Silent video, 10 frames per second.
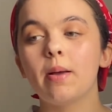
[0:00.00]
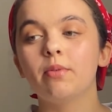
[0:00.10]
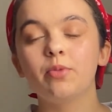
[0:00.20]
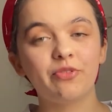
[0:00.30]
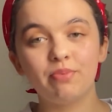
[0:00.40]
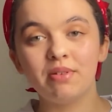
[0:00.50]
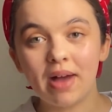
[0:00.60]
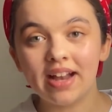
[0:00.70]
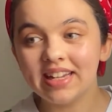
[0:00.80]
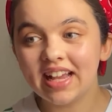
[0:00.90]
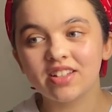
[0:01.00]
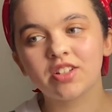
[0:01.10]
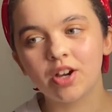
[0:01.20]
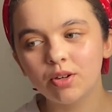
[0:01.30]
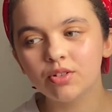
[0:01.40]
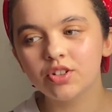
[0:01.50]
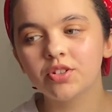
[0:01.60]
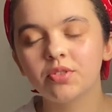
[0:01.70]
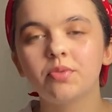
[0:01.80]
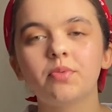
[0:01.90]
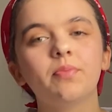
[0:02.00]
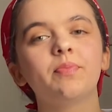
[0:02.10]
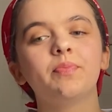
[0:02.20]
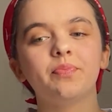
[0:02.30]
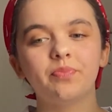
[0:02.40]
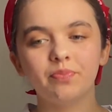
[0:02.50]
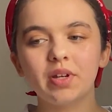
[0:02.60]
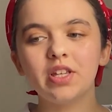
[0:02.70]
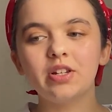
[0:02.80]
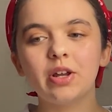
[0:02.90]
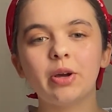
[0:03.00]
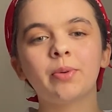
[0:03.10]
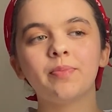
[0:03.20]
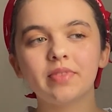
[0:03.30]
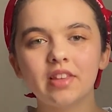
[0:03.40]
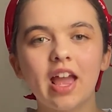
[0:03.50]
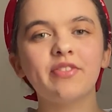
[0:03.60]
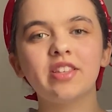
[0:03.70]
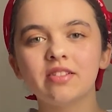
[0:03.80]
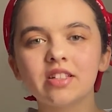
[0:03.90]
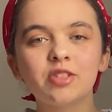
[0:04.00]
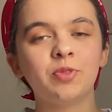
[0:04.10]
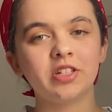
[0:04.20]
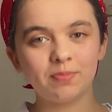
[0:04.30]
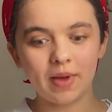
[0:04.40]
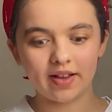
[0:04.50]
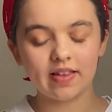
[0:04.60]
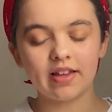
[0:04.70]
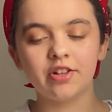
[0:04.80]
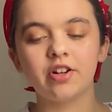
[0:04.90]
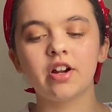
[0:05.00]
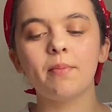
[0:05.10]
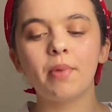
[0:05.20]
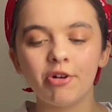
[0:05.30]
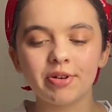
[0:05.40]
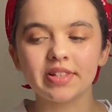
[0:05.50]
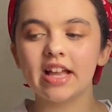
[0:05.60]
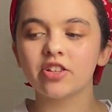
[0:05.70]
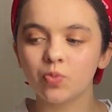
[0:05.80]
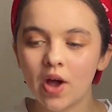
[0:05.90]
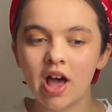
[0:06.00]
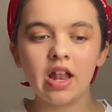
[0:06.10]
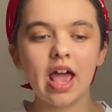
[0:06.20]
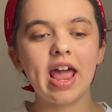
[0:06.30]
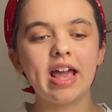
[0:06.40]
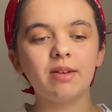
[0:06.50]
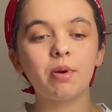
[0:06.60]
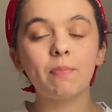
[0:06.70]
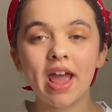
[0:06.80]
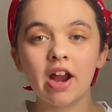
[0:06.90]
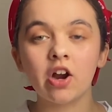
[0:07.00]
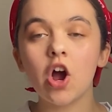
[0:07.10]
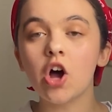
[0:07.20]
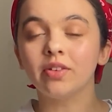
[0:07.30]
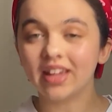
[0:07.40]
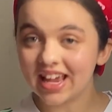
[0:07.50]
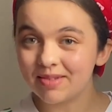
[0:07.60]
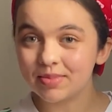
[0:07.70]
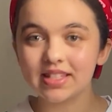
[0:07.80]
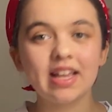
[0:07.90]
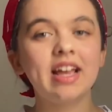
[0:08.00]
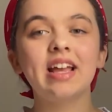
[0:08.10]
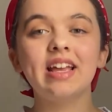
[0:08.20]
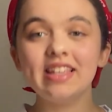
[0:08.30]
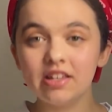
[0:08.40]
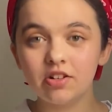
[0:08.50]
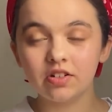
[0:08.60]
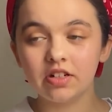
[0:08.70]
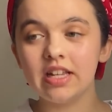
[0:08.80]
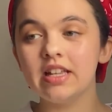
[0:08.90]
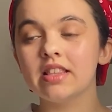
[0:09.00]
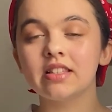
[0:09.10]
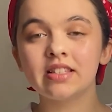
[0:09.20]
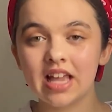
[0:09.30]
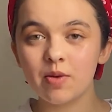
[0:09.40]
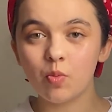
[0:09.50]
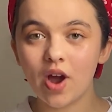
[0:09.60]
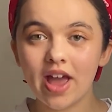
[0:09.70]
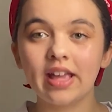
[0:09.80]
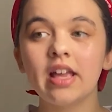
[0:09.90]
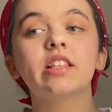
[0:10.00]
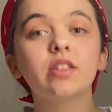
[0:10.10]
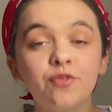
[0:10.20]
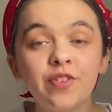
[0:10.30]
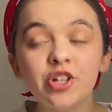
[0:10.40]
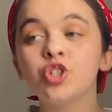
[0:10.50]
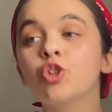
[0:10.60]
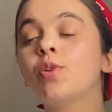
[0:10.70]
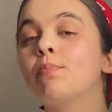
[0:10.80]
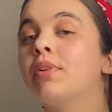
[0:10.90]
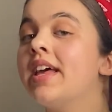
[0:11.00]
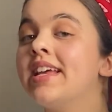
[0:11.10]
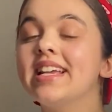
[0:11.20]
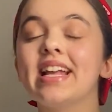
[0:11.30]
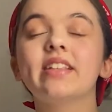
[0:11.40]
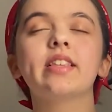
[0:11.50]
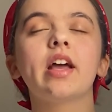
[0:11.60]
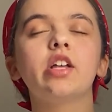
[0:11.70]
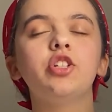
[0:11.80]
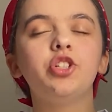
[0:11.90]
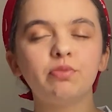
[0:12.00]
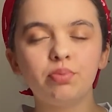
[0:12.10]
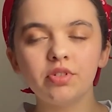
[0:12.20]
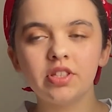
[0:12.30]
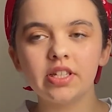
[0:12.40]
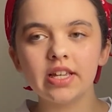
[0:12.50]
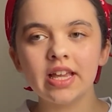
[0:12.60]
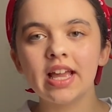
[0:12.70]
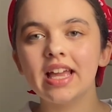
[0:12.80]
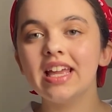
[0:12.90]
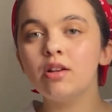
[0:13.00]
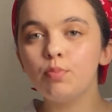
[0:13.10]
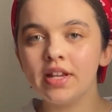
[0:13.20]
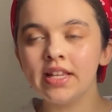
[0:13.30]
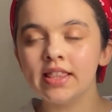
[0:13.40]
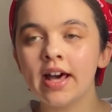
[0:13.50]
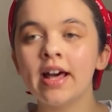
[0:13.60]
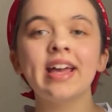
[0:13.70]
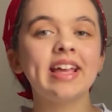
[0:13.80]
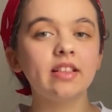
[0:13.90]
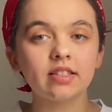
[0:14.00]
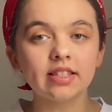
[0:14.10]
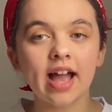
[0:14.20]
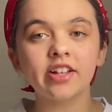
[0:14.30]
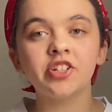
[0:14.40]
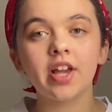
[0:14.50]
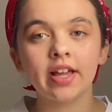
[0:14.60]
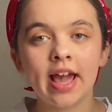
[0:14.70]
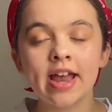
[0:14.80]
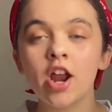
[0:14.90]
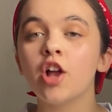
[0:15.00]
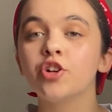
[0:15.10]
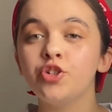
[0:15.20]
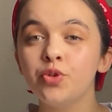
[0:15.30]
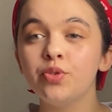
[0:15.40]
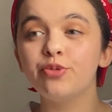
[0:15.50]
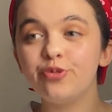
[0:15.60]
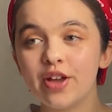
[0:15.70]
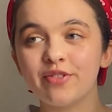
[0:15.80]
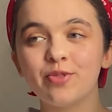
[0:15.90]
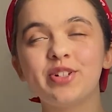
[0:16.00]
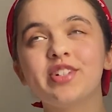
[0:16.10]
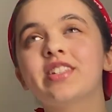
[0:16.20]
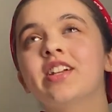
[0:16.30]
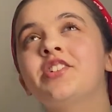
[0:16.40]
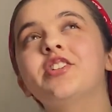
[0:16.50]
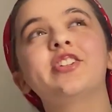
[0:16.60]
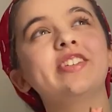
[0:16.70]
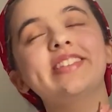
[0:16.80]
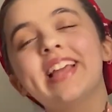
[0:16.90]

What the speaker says: with Ben Madi as coach. But you know, you have to respect the other opponents as well and prepare all games equally, same way. It's official, we're playing against Djibouti in Blida in Stade Chaker on June 5th, which is such a good